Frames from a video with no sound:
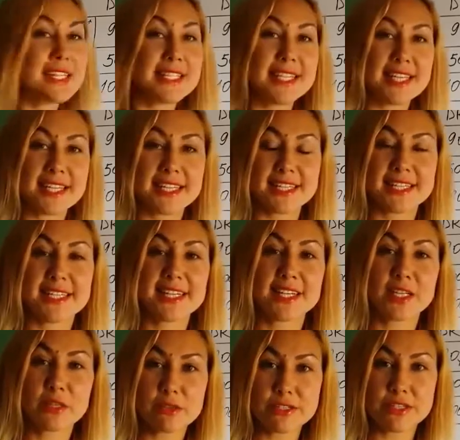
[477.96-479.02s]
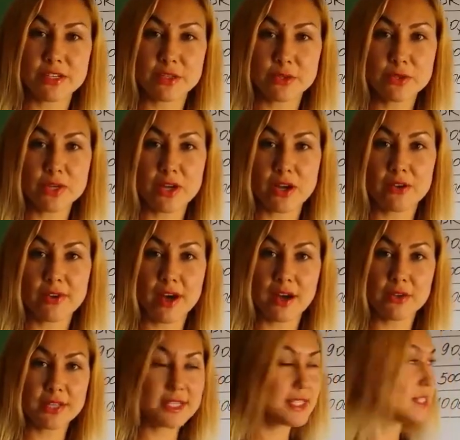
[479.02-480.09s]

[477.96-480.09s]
let's take a closer look of how